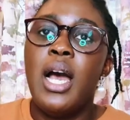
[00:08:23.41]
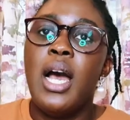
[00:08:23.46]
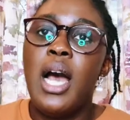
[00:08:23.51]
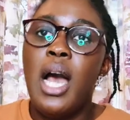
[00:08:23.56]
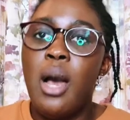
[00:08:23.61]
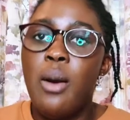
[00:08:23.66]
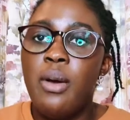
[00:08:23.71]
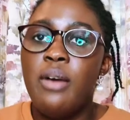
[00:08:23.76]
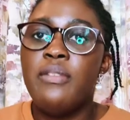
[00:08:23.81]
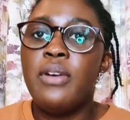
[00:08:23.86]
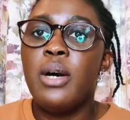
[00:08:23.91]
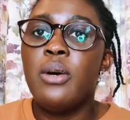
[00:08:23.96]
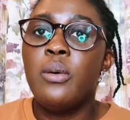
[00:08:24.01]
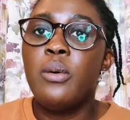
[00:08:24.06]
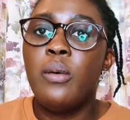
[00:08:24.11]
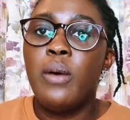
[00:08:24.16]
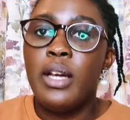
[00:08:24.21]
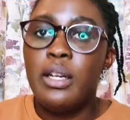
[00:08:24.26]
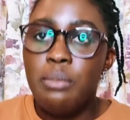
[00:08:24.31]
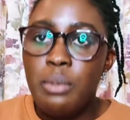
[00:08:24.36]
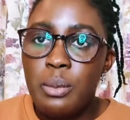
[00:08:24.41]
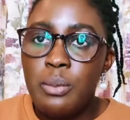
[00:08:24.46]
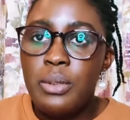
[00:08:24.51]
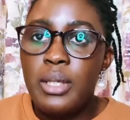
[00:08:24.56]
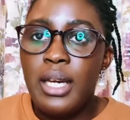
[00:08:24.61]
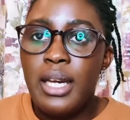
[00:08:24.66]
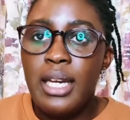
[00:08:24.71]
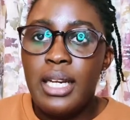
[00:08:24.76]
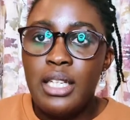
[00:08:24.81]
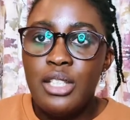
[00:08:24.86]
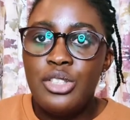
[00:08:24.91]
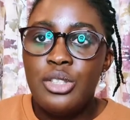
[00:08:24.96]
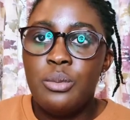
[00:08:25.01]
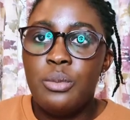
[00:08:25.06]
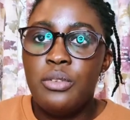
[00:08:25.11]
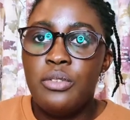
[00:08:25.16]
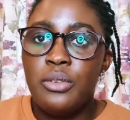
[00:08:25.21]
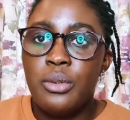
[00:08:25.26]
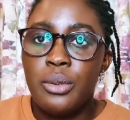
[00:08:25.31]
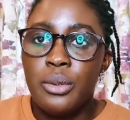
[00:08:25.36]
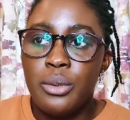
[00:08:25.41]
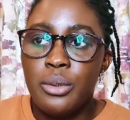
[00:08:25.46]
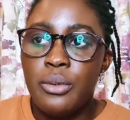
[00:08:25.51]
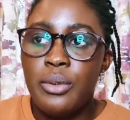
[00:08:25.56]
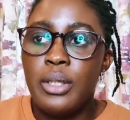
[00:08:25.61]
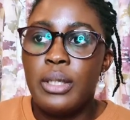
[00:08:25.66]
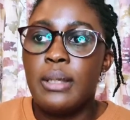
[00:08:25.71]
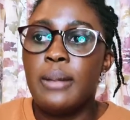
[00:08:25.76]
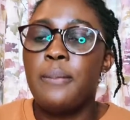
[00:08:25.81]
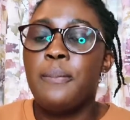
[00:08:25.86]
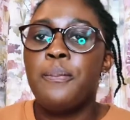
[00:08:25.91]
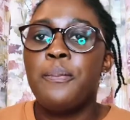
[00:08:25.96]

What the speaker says: However, who are the people that are eligible for Oriel?